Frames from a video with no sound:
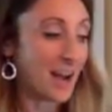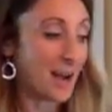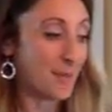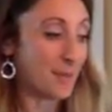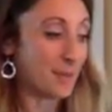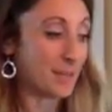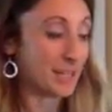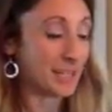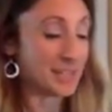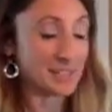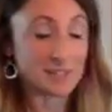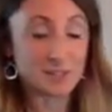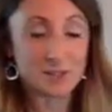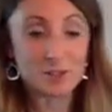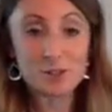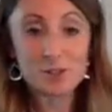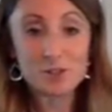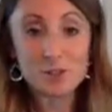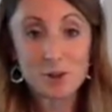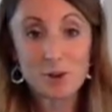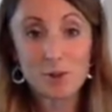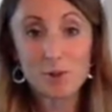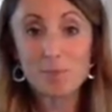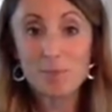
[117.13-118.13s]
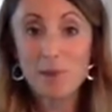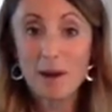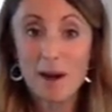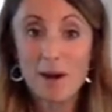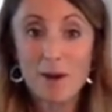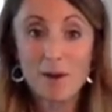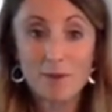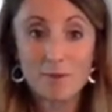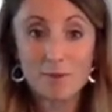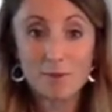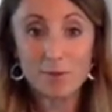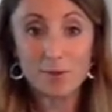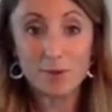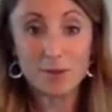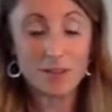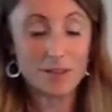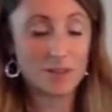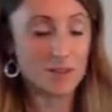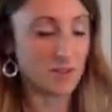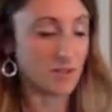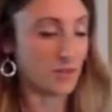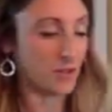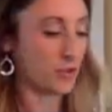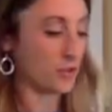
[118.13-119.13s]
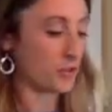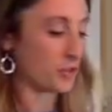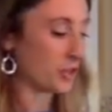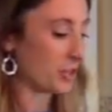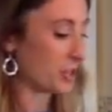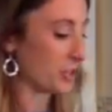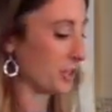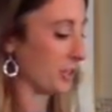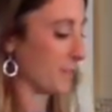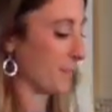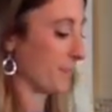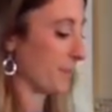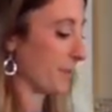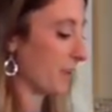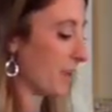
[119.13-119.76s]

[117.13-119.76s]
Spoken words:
because they're so powerful in your nutrition.